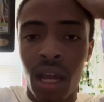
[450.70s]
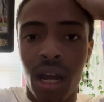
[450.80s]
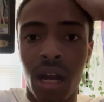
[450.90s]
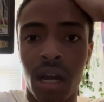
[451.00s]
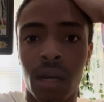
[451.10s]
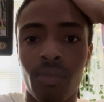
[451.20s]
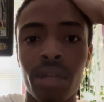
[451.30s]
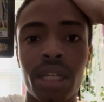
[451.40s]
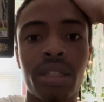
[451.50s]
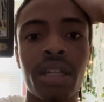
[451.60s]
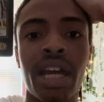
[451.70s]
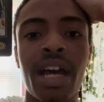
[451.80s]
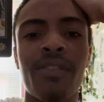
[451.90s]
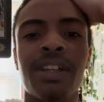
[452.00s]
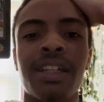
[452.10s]
it could
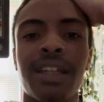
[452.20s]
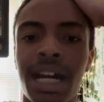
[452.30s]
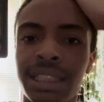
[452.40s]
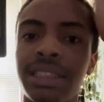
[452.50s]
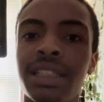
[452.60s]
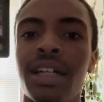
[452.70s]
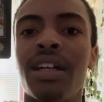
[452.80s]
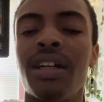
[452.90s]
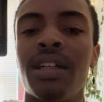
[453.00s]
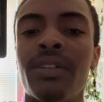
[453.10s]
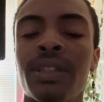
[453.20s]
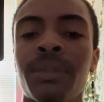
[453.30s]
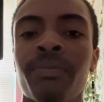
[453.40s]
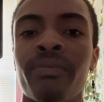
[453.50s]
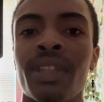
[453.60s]
have lots of
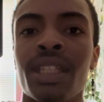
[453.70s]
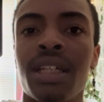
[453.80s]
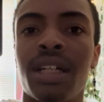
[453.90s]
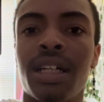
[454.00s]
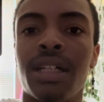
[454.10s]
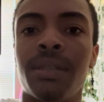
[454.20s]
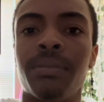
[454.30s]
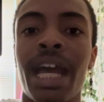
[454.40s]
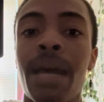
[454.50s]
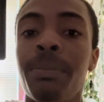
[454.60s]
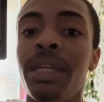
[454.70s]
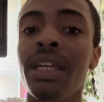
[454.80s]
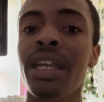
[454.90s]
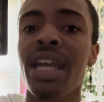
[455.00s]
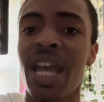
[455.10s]

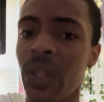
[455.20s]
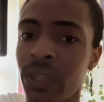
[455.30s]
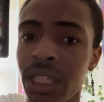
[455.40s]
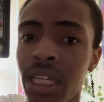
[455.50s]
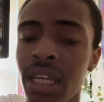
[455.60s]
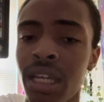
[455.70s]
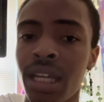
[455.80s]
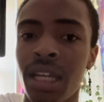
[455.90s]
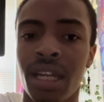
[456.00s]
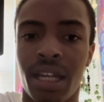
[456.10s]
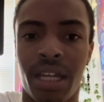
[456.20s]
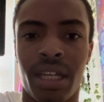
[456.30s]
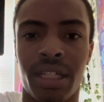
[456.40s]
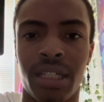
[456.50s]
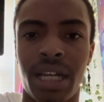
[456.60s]
happy, healthy,
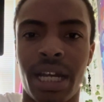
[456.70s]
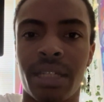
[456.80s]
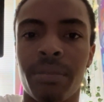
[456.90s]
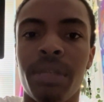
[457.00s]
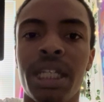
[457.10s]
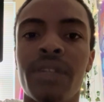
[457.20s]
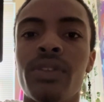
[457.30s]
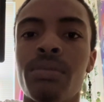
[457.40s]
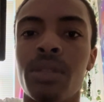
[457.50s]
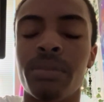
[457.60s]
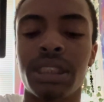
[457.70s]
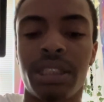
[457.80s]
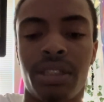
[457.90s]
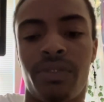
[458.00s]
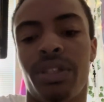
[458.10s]
and like meaningful moments
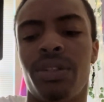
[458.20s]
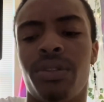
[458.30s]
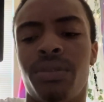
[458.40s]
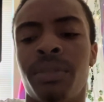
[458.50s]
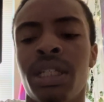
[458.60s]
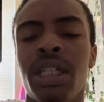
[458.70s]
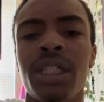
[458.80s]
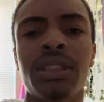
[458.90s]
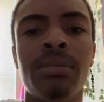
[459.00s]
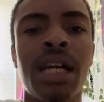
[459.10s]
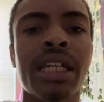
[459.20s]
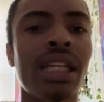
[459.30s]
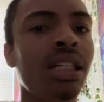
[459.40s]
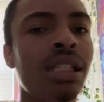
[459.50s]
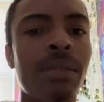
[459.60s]
here for you. So I'm not
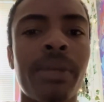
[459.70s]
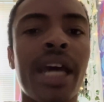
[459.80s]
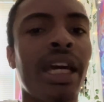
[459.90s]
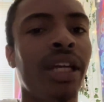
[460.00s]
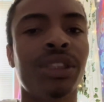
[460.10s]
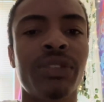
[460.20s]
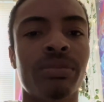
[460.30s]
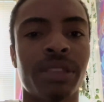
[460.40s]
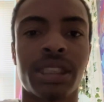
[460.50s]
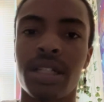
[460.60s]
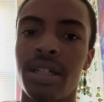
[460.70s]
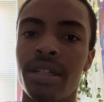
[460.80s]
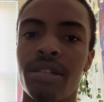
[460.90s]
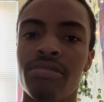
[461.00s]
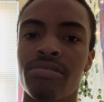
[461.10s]
getting a lot of bad energy from this
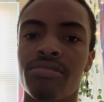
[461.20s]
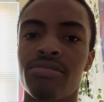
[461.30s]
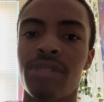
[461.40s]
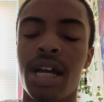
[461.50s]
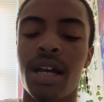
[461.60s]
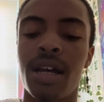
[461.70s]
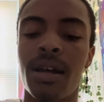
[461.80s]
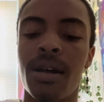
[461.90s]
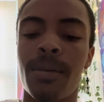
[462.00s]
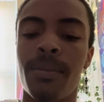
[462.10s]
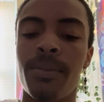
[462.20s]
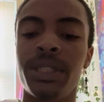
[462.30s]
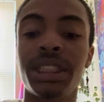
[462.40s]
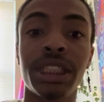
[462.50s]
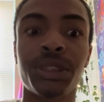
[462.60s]
card,
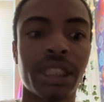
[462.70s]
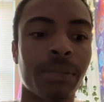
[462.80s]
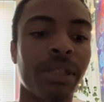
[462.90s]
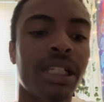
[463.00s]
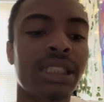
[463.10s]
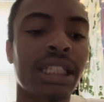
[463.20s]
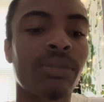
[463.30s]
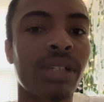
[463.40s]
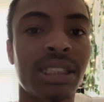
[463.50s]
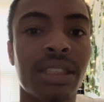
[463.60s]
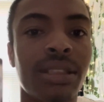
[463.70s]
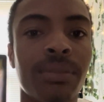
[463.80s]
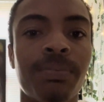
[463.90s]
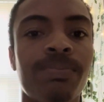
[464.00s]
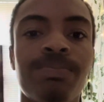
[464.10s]
which is interesting because like the rest of
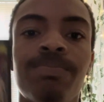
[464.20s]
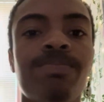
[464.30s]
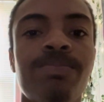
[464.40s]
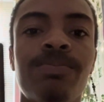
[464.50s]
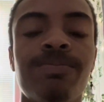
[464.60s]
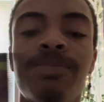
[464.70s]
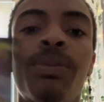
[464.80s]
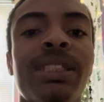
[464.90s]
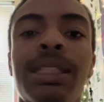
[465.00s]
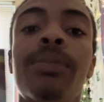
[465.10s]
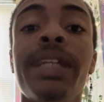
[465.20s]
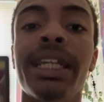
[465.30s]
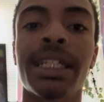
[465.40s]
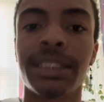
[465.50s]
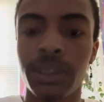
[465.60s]
the
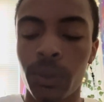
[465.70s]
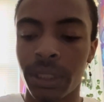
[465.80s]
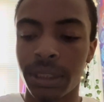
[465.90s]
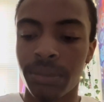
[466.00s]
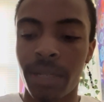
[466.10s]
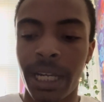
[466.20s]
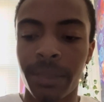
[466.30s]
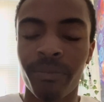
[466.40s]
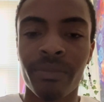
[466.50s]
reading is swords, right?